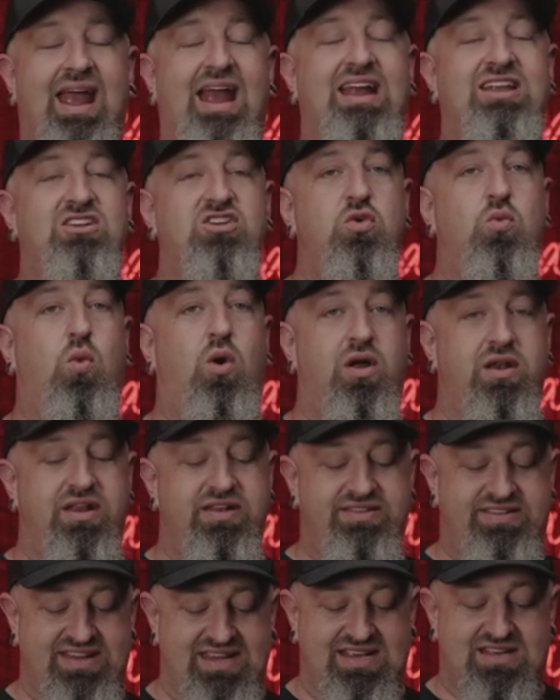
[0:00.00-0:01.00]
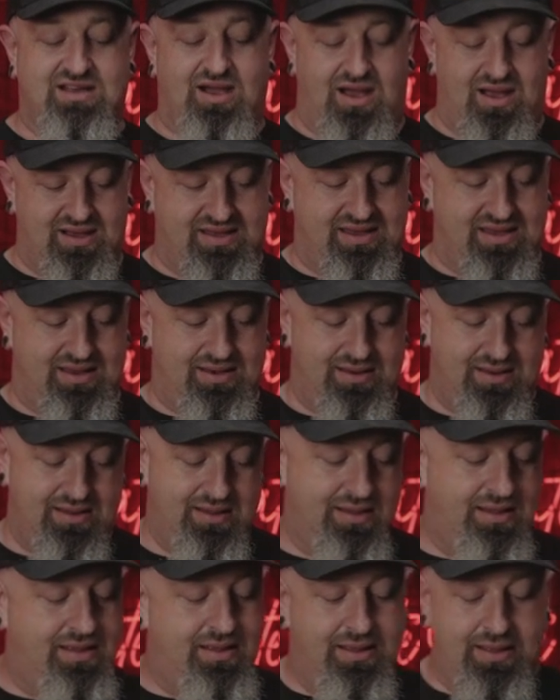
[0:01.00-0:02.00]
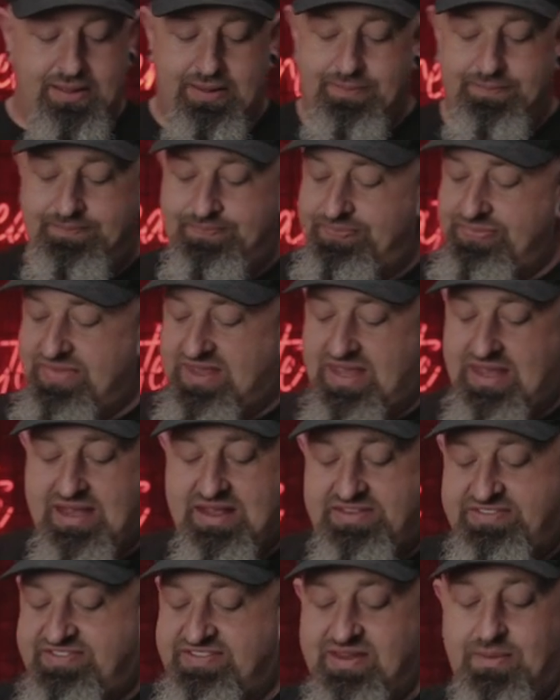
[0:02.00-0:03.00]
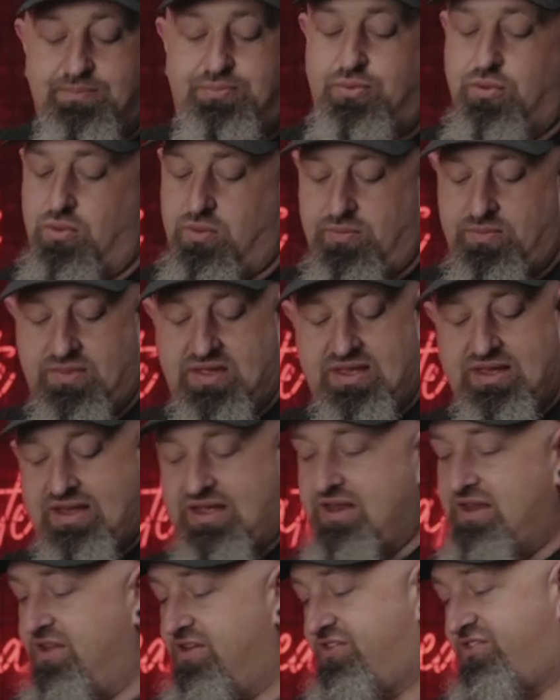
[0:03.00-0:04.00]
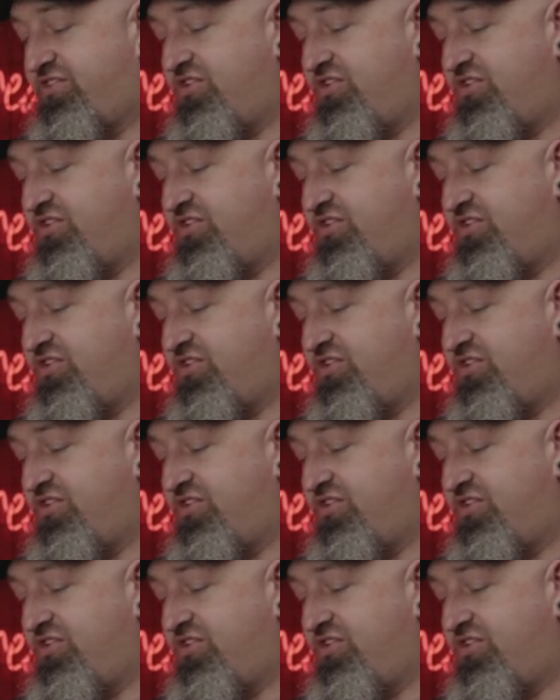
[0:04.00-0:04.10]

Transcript: and you want to decock it, it's simple. It is